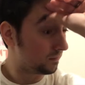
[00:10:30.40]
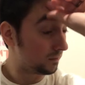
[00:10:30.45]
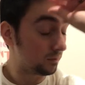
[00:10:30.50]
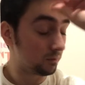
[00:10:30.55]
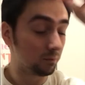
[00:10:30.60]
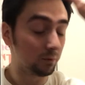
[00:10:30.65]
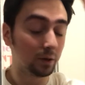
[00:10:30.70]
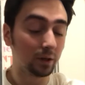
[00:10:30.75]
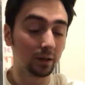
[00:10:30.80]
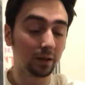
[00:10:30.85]

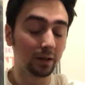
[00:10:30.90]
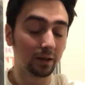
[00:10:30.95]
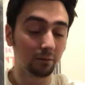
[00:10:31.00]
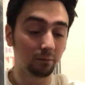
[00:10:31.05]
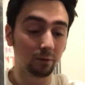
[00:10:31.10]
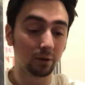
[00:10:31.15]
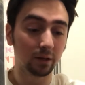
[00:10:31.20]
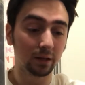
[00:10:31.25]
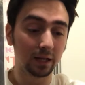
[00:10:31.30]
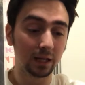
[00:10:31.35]
really,
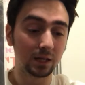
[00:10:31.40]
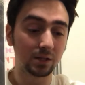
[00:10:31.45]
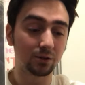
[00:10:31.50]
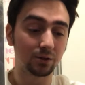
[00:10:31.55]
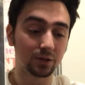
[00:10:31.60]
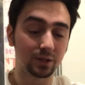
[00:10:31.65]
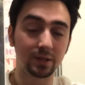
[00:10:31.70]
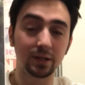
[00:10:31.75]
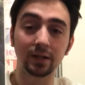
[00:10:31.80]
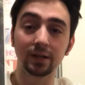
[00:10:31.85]
really
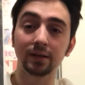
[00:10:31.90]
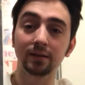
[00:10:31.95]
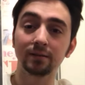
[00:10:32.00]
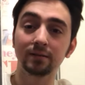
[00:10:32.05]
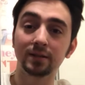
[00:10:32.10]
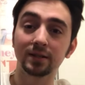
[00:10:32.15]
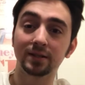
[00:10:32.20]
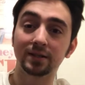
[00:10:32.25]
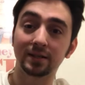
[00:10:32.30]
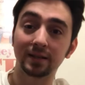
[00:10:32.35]

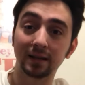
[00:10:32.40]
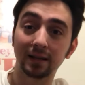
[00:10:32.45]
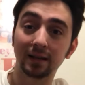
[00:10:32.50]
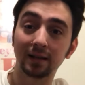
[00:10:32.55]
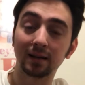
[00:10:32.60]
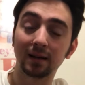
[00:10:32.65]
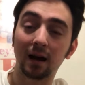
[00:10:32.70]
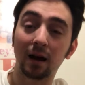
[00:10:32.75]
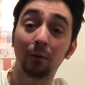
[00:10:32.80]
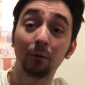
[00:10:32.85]
interested to
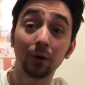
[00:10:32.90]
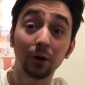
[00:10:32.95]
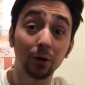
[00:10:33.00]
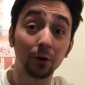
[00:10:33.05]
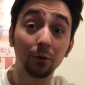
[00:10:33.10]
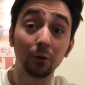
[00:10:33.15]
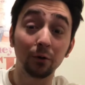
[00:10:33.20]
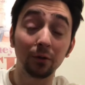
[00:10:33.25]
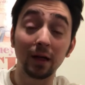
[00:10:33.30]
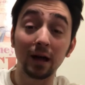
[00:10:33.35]
see. I want to
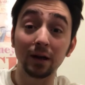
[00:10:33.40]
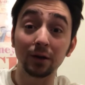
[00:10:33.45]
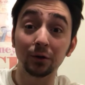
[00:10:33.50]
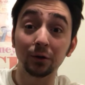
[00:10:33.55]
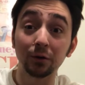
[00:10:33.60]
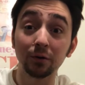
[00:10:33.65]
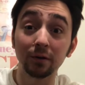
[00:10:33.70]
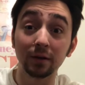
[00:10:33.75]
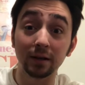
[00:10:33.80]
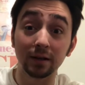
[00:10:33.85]
know who that
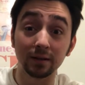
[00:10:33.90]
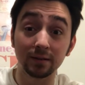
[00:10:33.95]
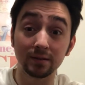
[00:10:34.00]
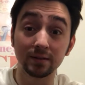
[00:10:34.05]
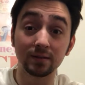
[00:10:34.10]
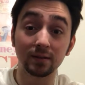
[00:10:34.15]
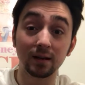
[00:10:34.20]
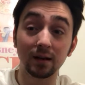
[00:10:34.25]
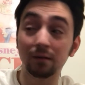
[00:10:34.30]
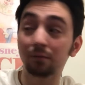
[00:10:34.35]
dude
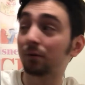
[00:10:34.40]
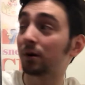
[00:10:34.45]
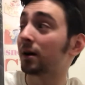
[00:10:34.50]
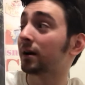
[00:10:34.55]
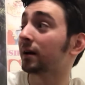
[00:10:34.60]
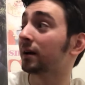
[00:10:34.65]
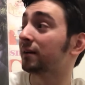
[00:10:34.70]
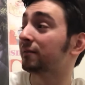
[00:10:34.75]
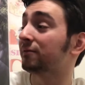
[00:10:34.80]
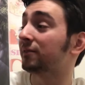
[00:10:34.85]
is, and we're
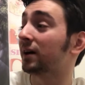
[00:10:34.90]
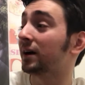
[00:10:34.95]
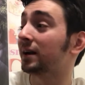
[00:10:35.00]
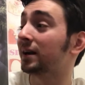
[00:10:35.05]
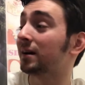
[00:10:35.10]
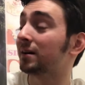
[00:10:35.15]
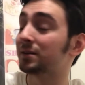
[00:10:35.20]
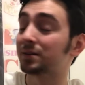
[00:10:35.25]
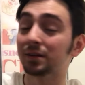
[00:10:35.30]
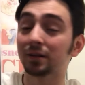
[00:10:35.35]
not going to
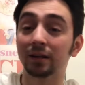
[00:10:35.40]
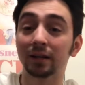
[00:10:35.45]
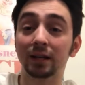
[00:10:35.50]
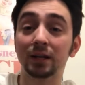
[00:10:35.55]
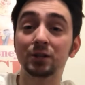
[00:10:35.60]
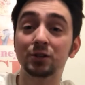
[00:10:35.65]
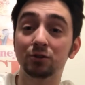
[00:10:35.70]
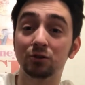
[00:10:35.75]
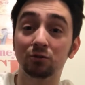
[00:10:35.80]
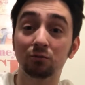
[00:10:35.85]
find out till like
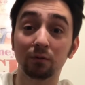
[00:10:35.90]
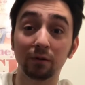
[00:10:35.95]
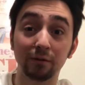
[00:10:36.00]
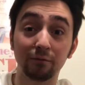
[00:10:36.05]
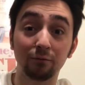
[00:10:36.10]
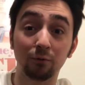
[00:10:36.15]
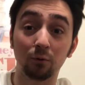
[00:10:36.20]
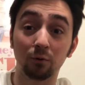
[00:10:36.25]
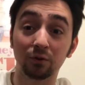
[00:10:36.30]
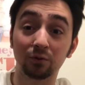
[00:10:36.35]
issue
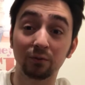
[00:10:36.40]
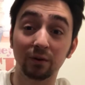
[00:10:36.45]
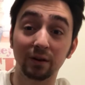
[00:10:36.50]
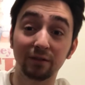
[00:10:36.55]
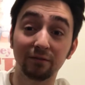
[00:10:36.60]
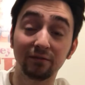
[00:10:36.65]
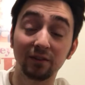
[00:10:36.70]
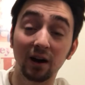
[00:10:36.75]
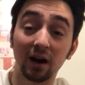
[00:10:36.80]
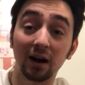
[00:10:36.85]
24,
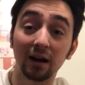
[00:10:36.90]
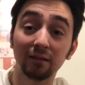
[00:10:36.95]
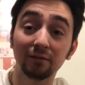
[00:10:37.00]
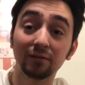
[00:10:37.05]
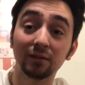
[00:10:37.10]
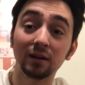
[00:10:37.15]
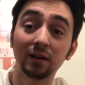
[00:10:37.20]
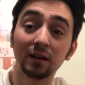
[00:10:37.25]
25.